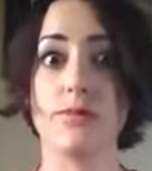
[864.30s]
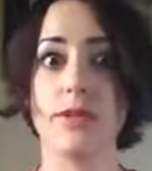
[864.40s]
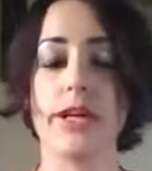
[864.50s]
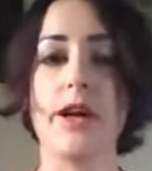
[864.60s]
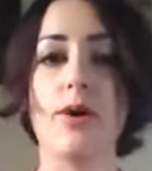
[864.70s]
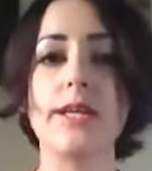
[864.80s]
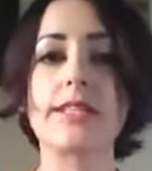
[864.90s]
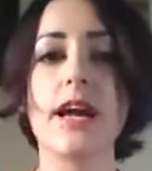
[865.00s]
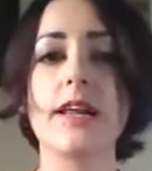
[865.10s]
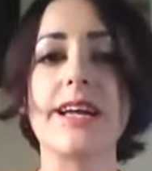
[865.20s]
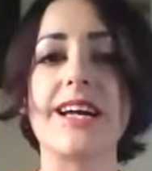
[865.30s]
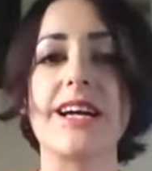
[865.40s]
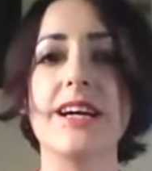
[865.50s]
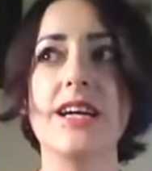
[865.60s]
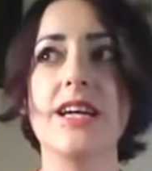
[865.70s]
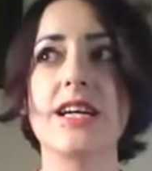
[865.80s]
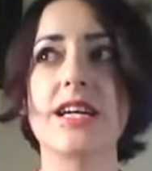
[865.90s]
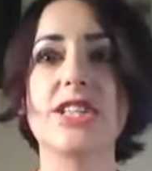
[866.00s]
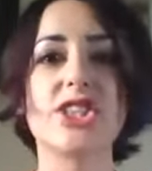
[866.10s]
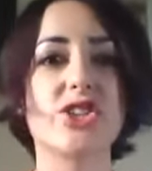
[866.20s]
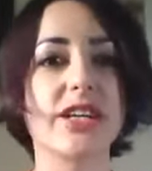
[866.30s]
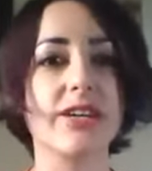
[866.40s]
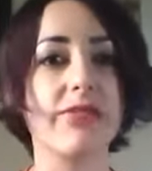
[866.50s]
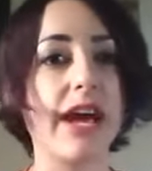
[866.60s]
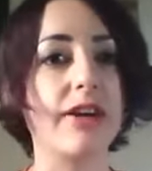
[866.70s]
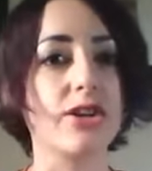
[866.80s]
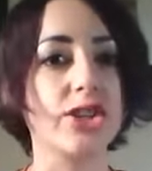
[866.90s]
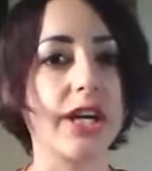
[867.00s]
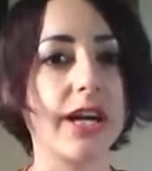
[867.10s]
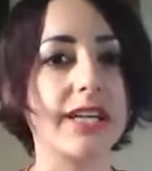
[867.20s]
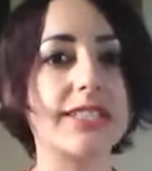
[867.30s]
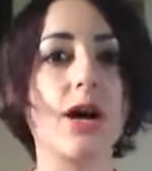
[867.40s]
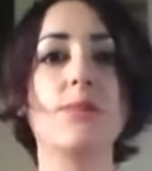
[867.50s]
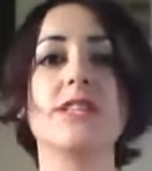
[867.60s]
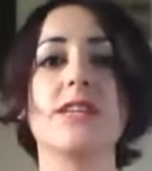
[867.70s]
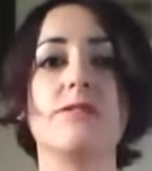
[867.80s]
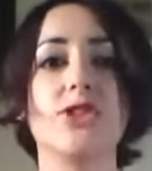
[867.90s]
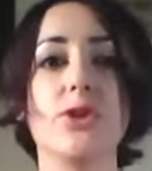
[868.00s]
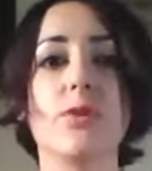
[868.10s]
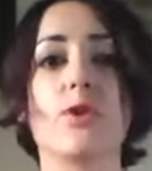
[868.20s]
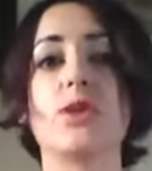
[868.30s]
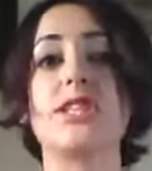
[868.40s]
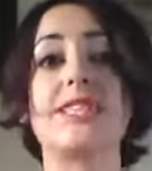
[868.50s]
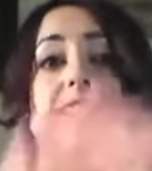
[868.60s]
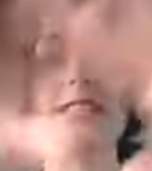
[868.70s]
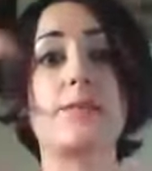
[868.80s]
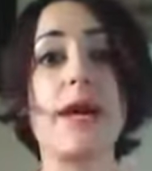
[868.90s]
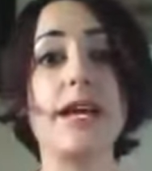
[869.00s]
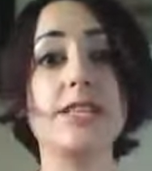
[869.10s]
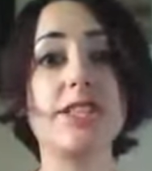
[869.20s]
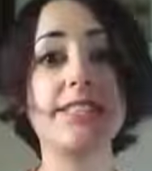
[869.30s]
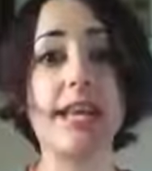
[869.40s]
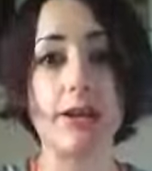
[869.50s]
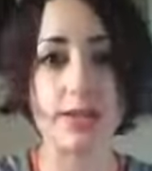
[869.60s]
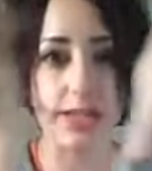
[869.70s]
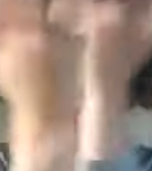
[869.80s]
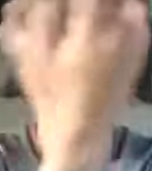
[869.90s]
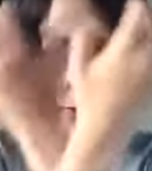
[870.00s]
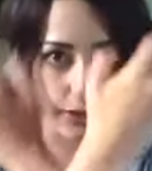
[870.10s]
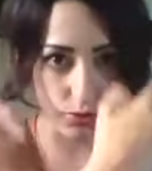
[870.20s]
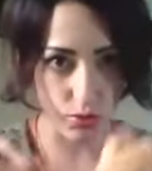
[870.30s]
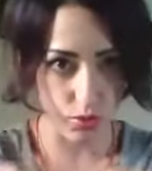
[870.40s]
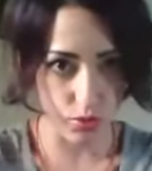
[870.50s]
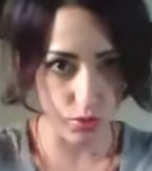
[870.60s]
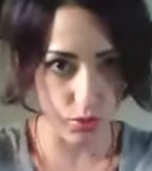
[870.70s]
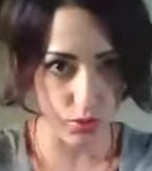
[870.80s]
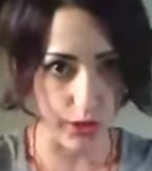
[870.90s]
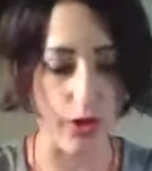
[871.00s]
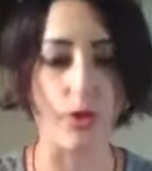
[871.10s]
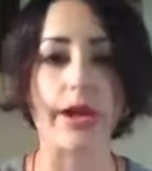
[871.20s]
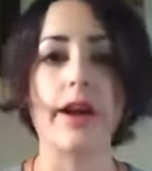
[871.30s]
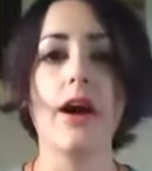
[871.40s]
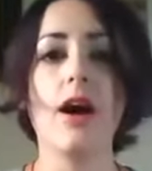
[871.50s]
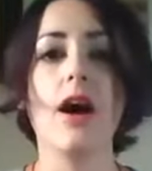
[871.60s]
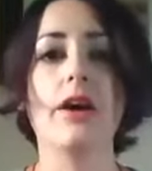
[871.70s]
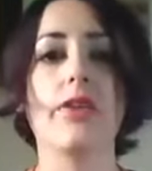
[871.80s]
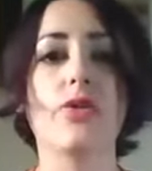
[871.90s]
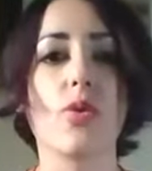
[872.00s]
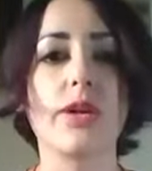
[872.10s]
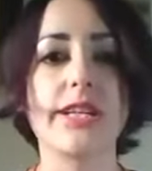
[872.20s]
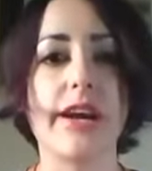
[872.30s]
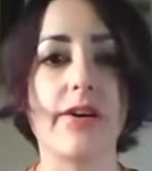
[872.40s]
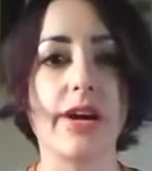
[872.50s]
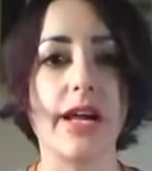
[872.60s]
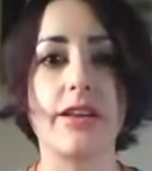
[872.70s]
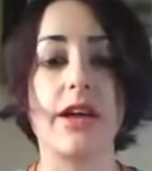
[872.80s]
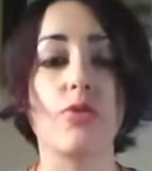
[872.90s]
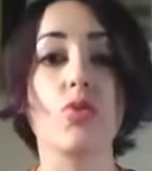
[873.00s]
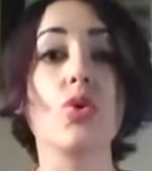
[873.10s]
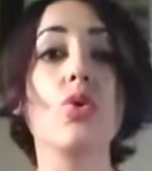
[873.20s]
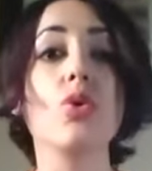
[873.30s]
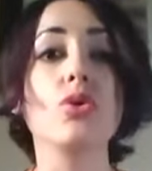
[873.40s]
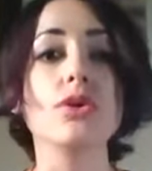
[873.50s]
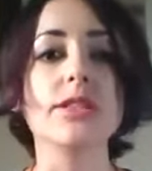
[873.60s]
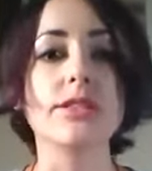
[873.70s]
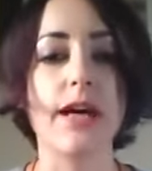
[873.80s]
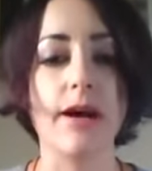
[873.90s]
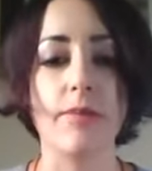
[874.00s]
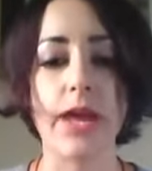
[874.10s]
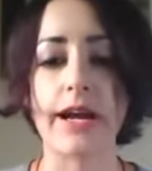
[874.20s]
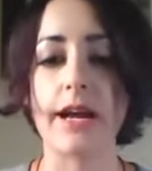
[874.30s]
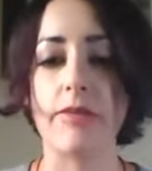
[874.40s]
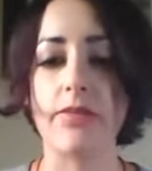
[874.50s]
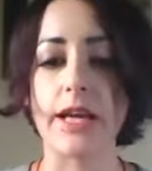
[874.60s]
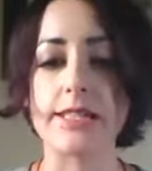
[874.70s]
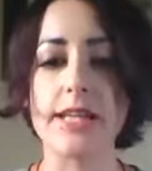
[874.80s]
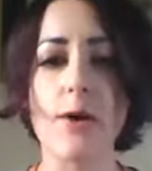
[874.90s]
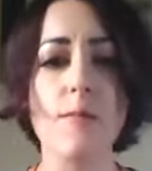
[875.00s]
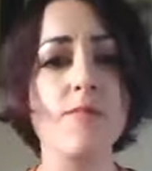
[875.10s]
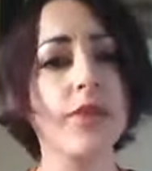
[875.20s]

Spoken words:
you know, it's kind of like a constrictive energy. It's opposite of Jupiter, which is expansion. Saturn's kind of like, you know, like an authoritarian, like rules, that kind of thing. So,